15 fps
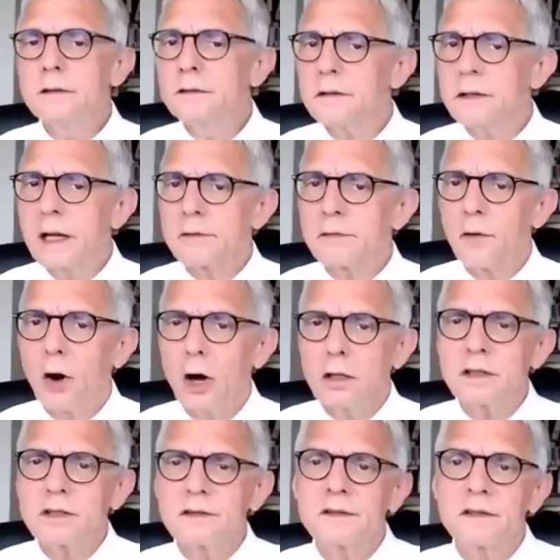So the
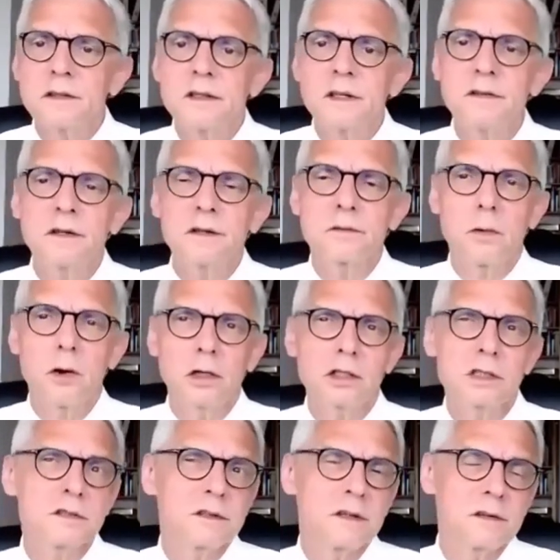advantages and
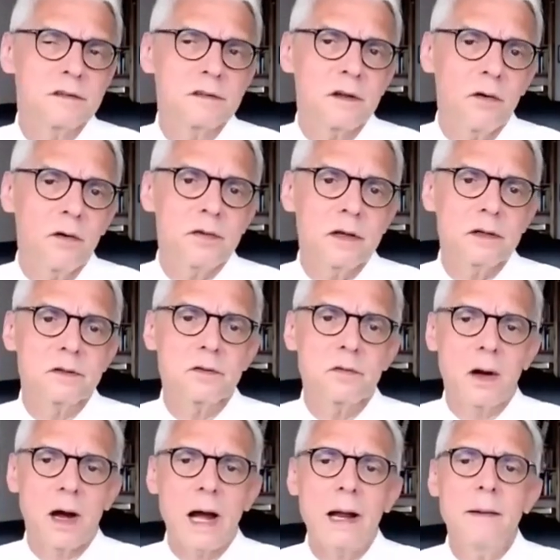disadvantages of the
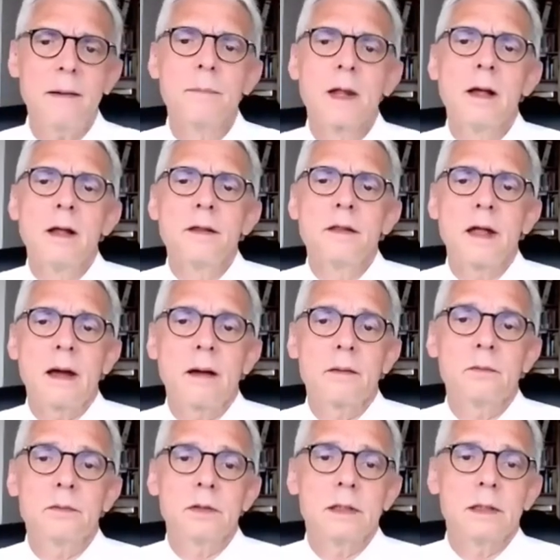trial
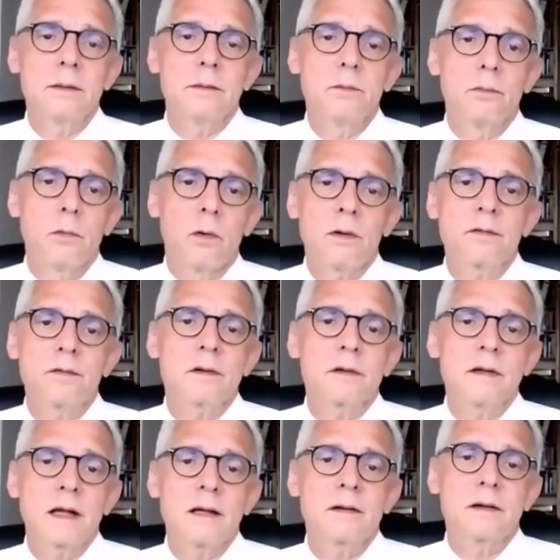there uh,
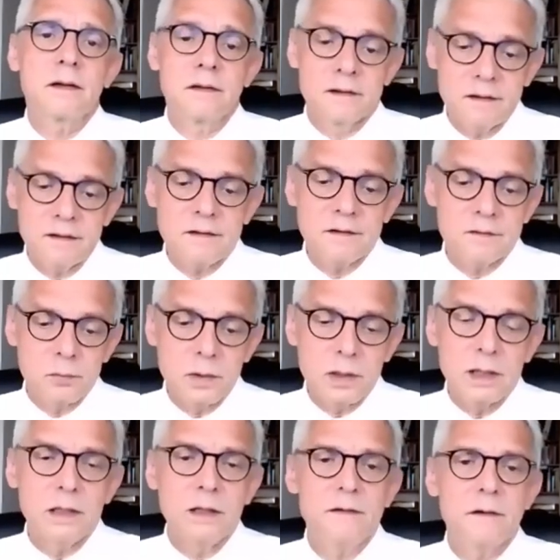was that this is
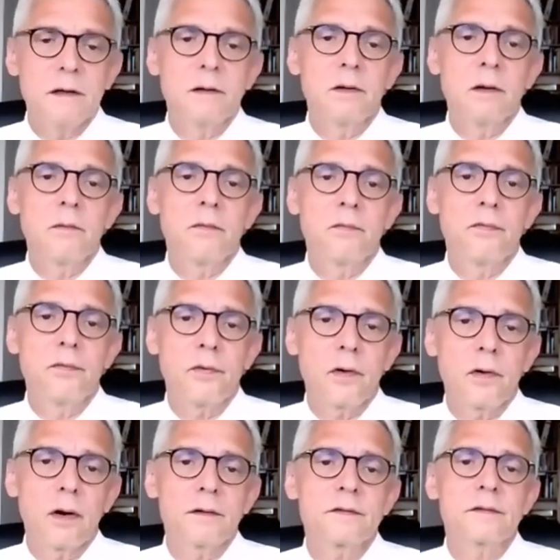really the
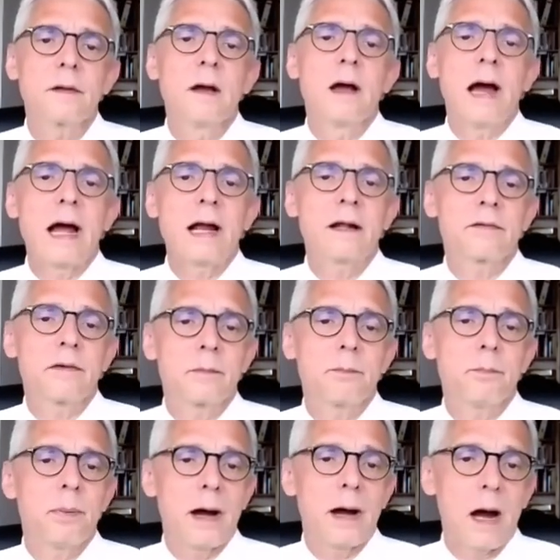first
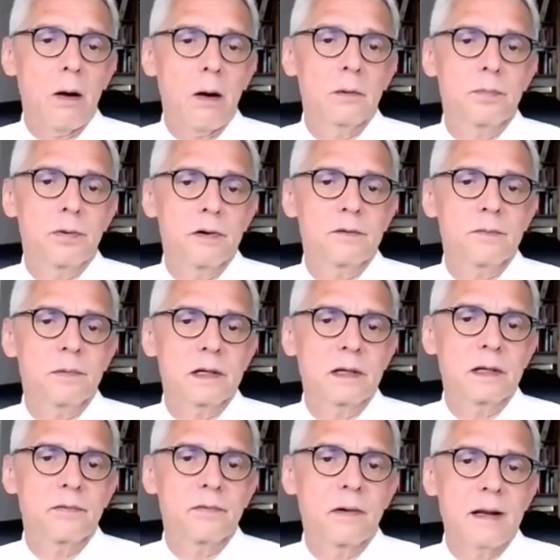adequate powered
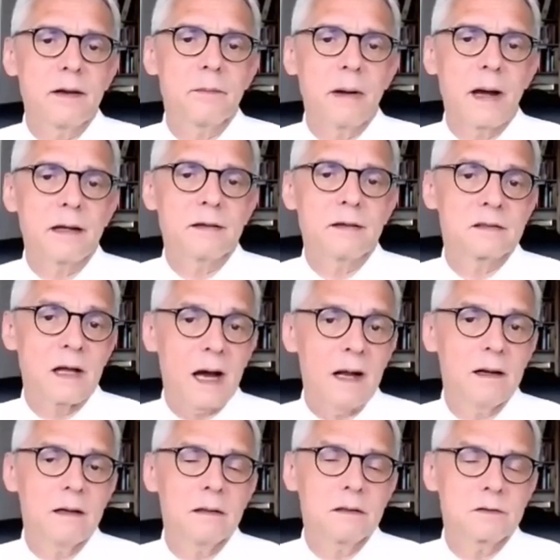prospective randomized
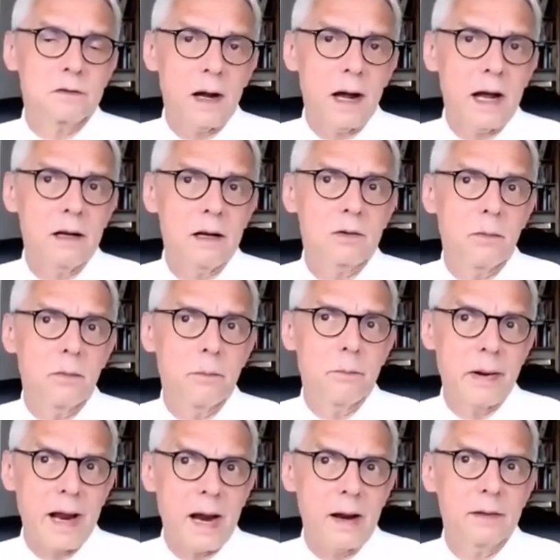time, trial
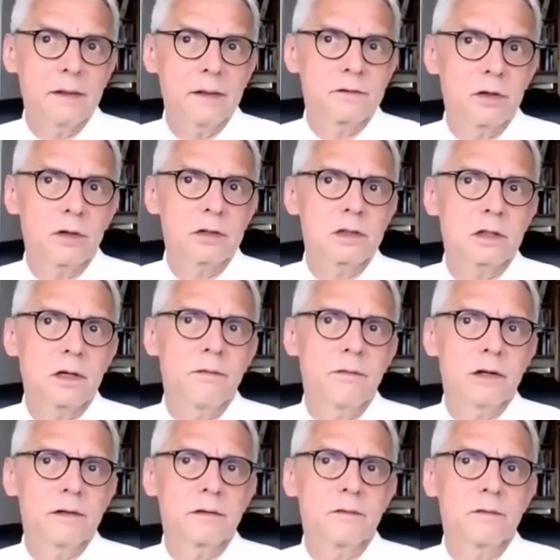comparing surgical
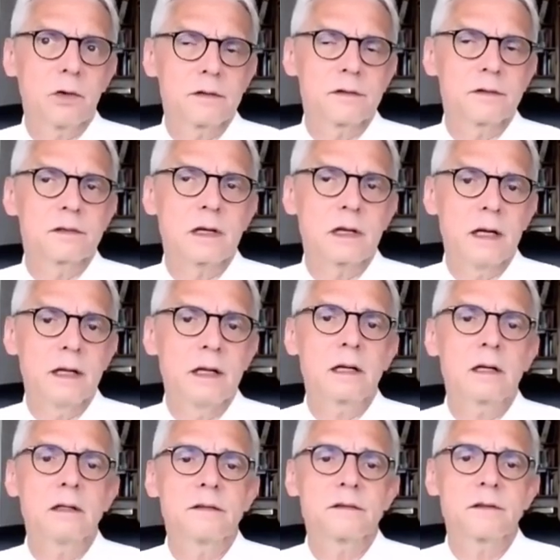versus
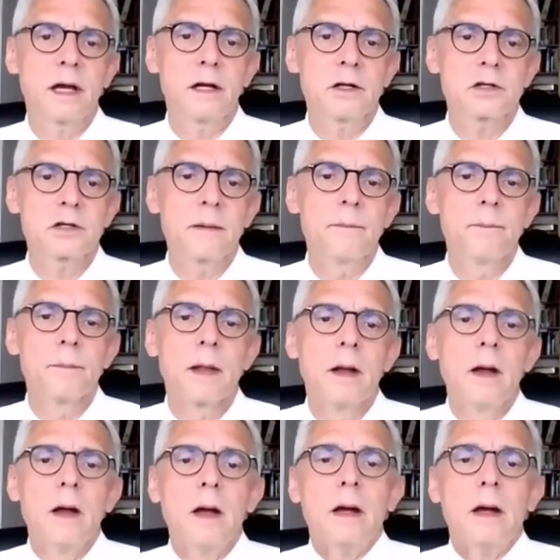clinical staging